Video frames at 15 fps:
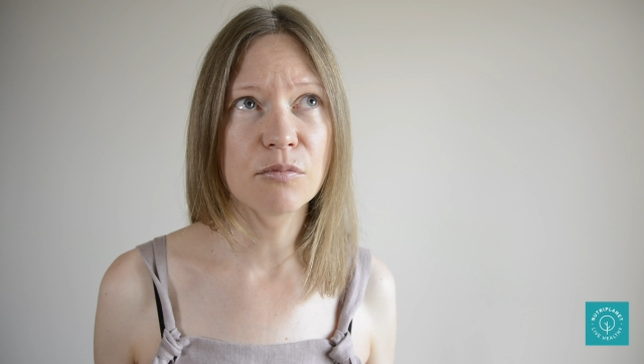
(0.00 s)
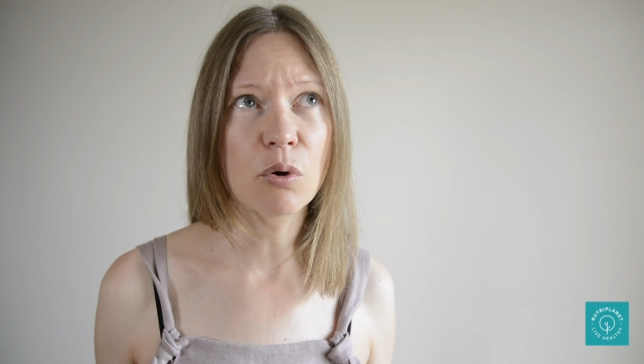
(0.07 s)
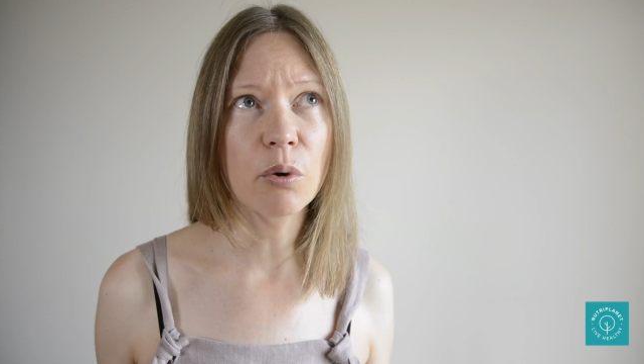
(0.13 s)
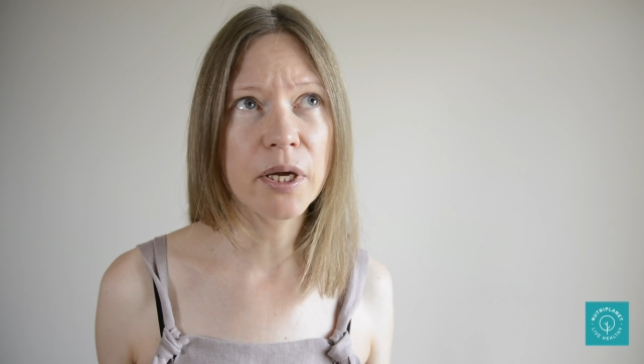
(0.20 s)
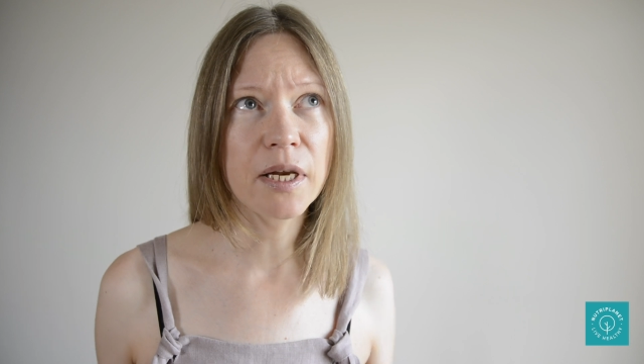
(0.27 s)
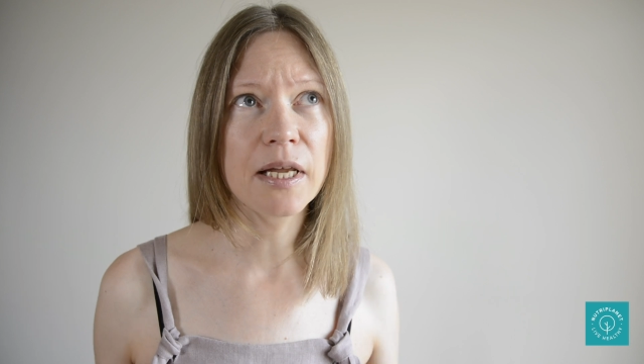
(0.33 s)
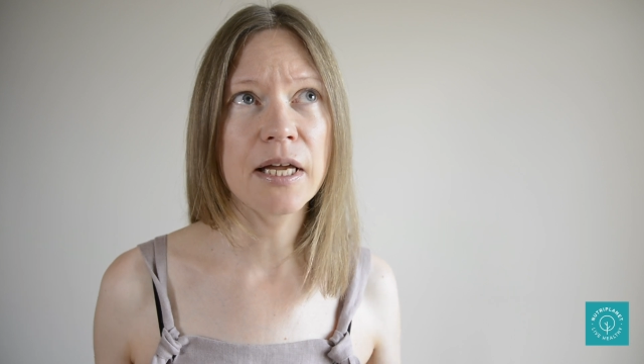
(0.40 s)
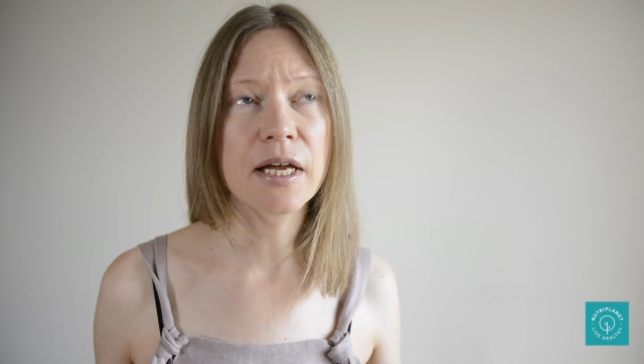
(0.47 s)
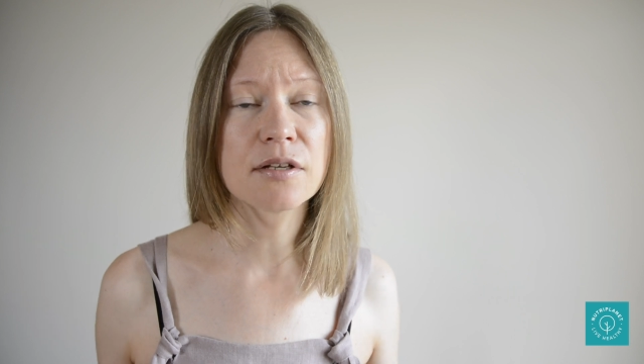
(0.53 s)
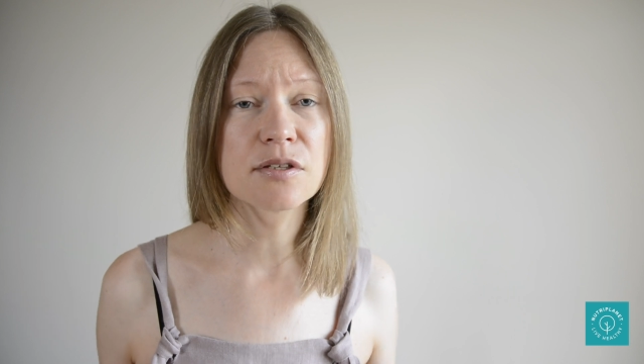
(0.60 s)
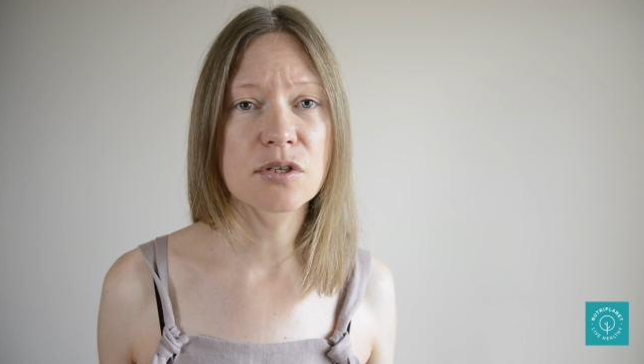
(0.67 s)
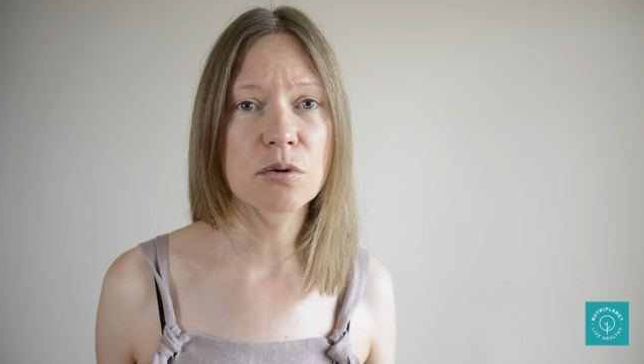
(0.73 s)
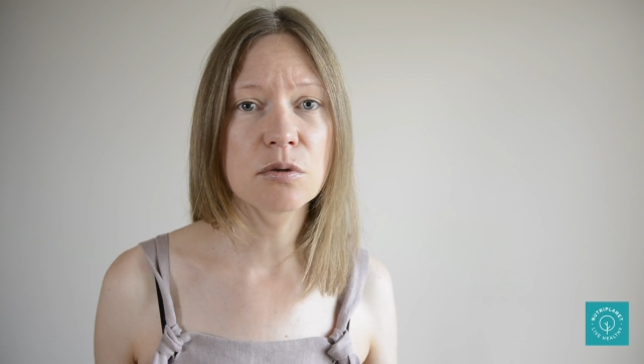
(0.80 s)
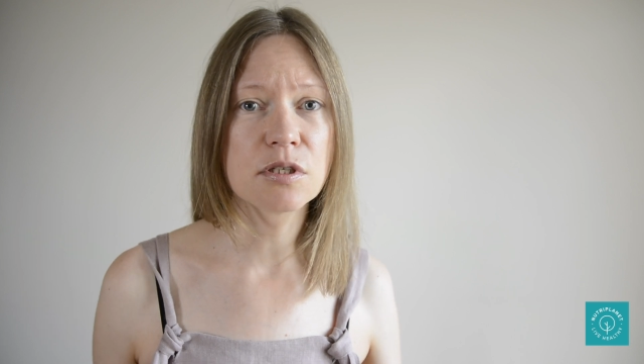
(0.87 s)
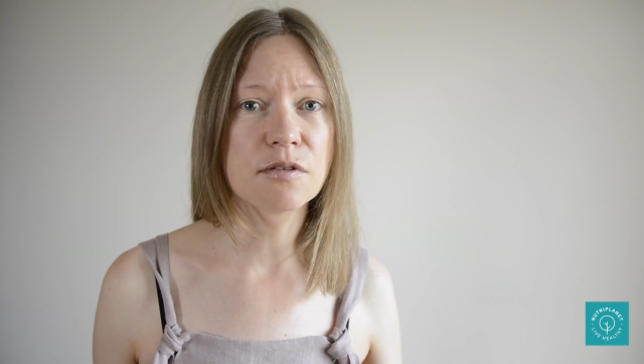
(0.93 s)
oily and
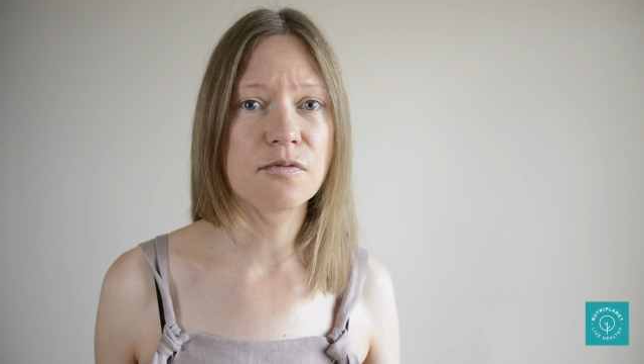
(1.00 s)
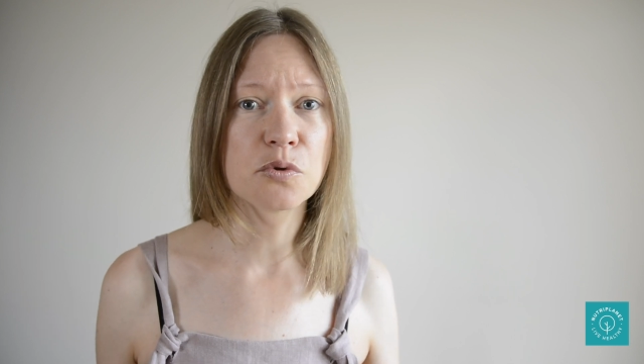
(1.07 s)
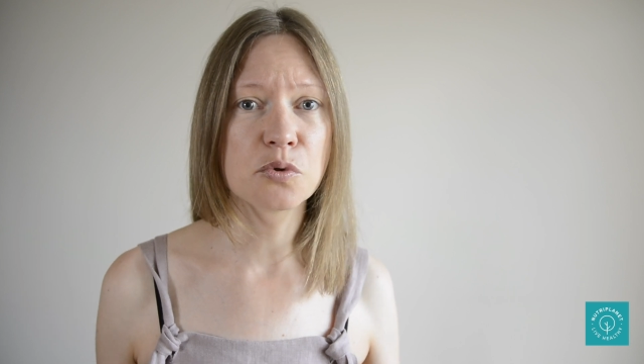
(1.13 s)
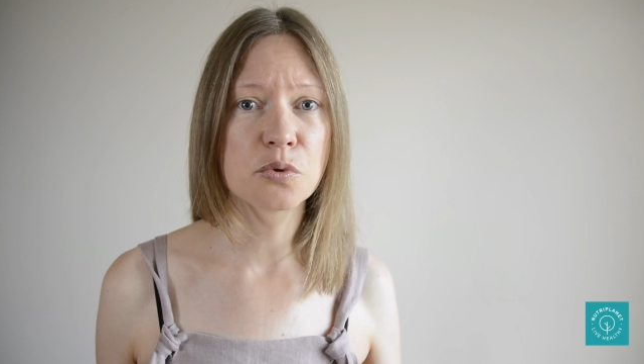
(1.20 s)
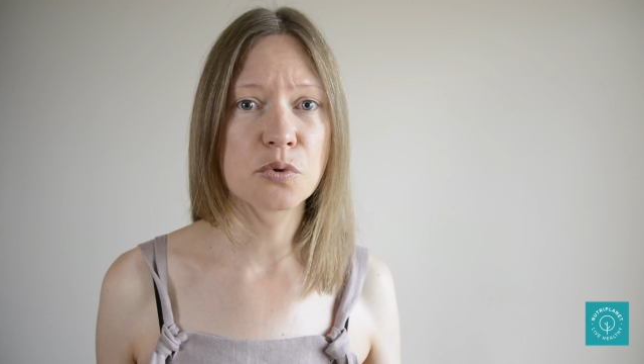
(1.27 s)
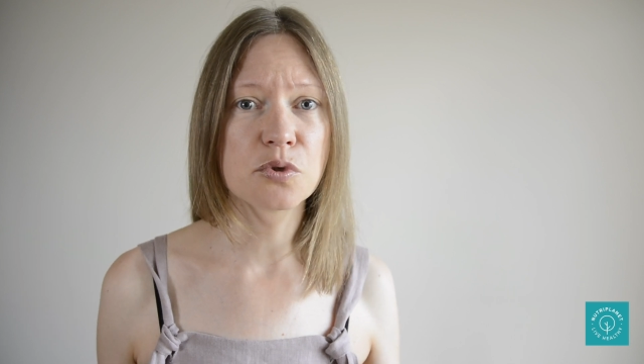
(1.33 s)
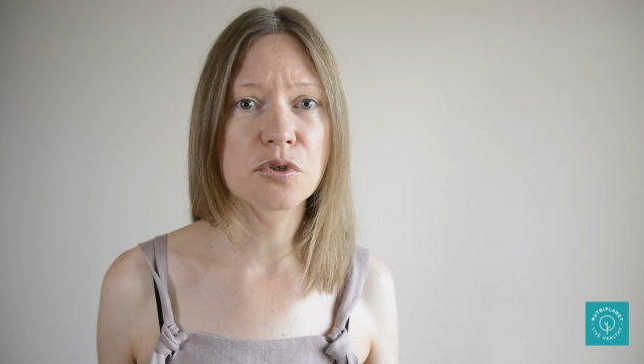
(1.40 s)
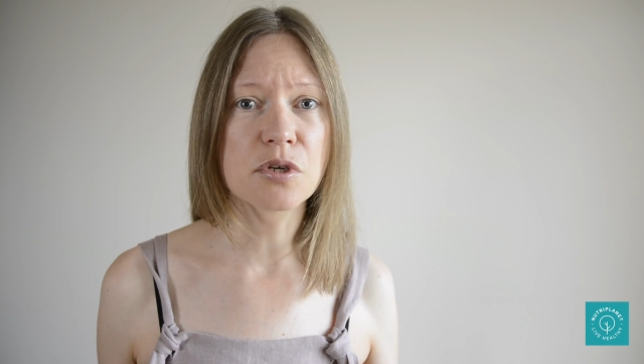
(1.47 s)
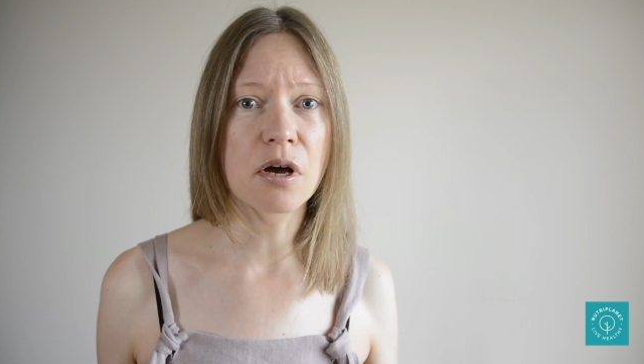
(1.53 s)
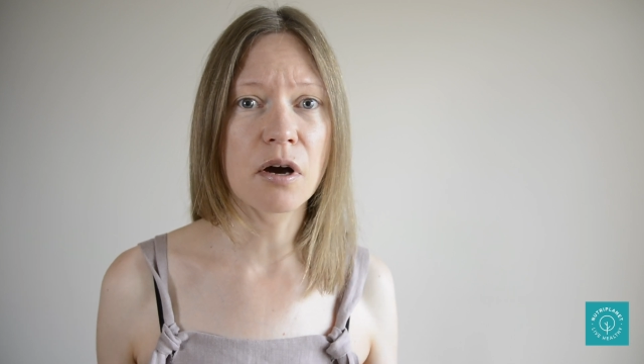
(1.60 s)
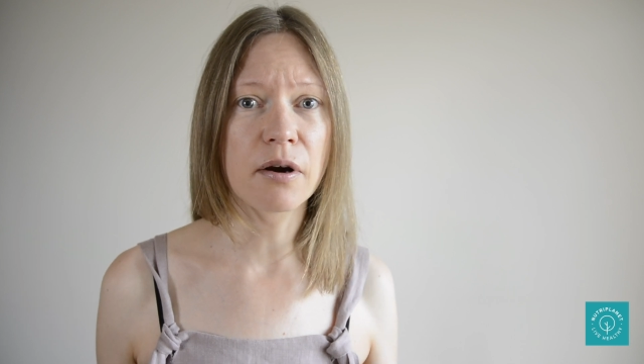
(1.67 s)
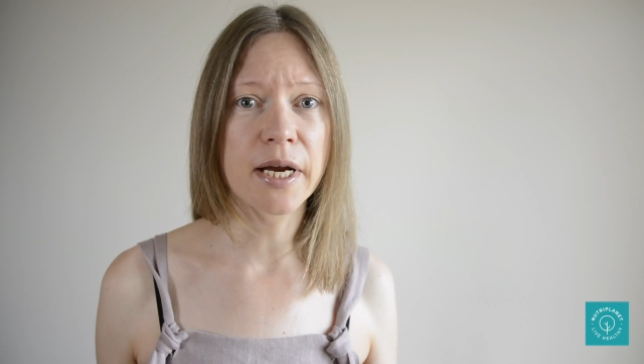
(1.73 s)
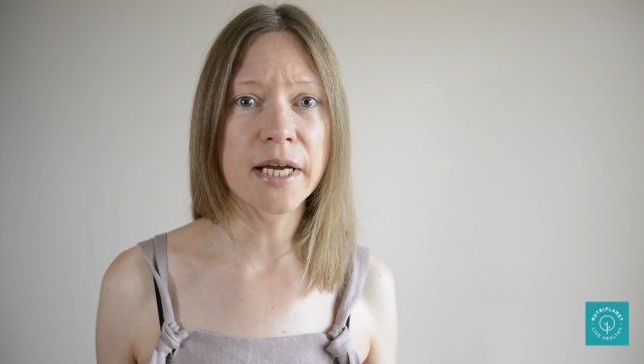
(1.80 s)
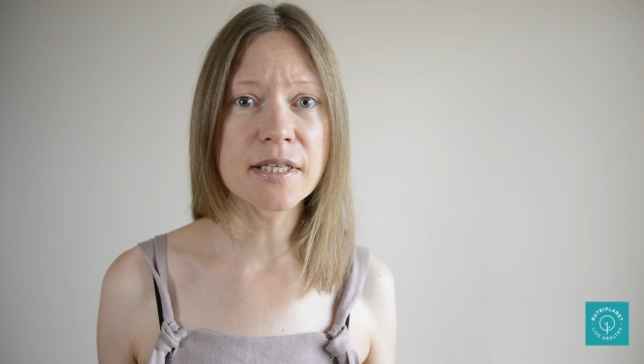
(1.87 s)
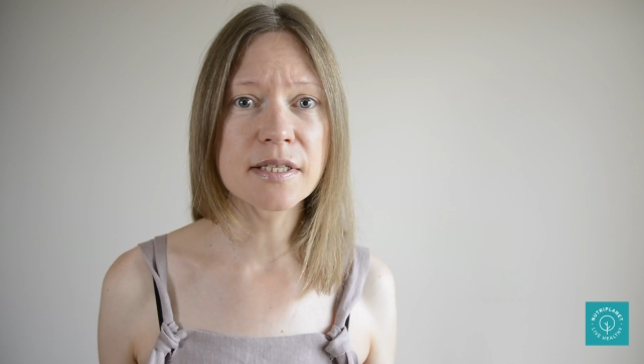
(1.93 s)
salty foods
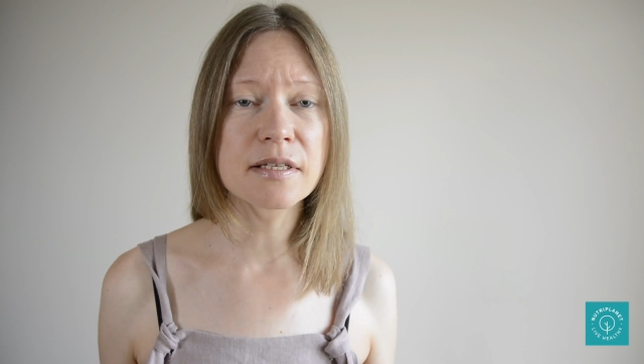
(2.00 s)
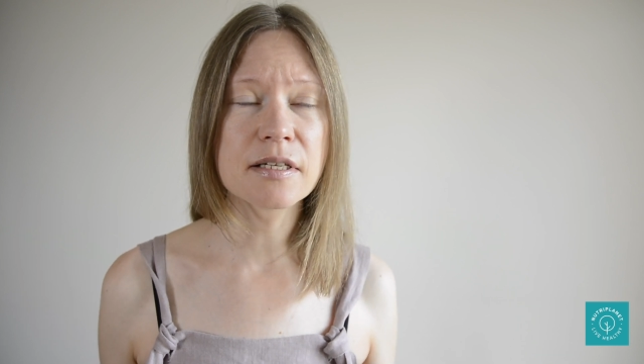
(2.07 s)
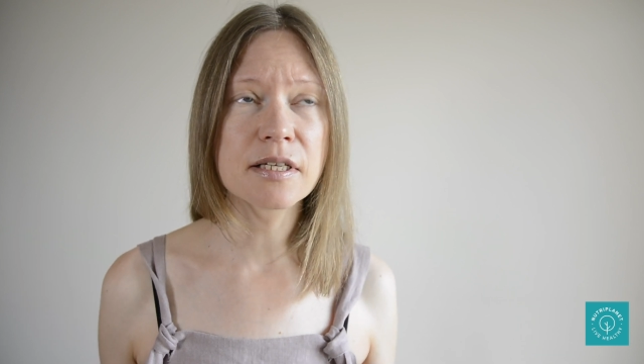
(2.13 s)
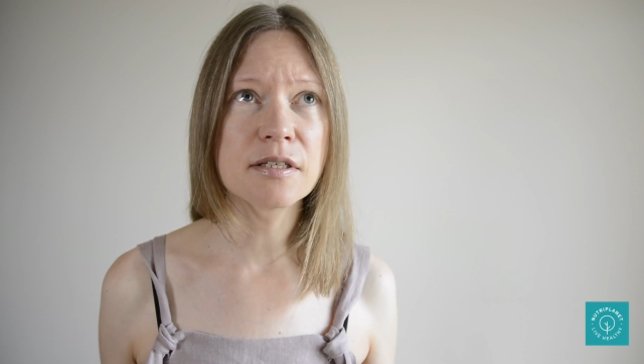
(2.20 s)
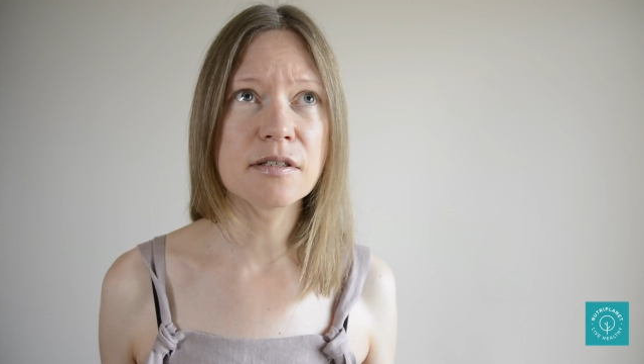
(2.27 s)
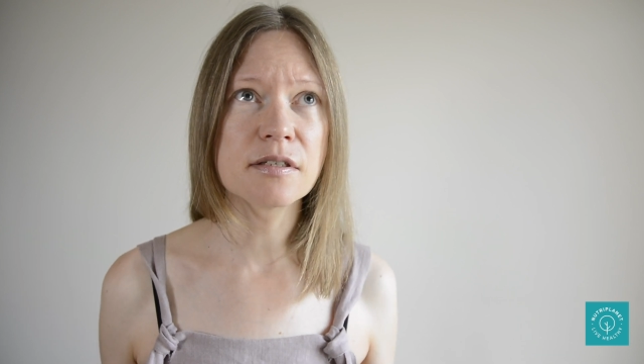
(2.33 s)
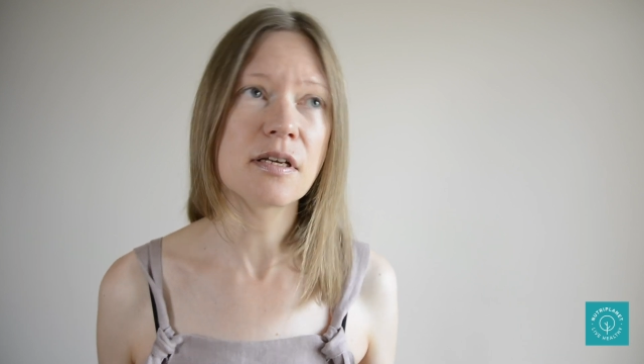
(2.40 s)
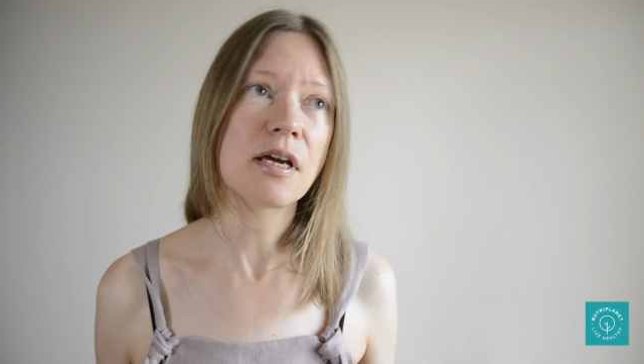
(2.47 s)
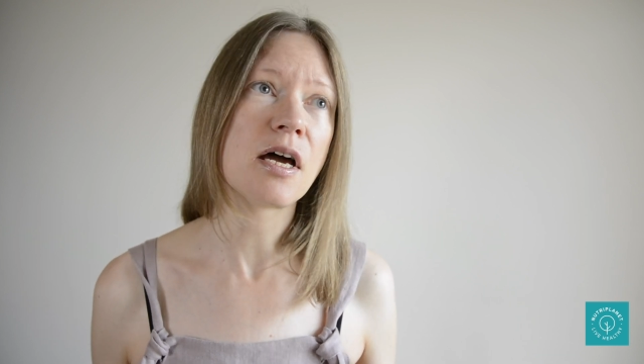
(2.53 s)
are excellent,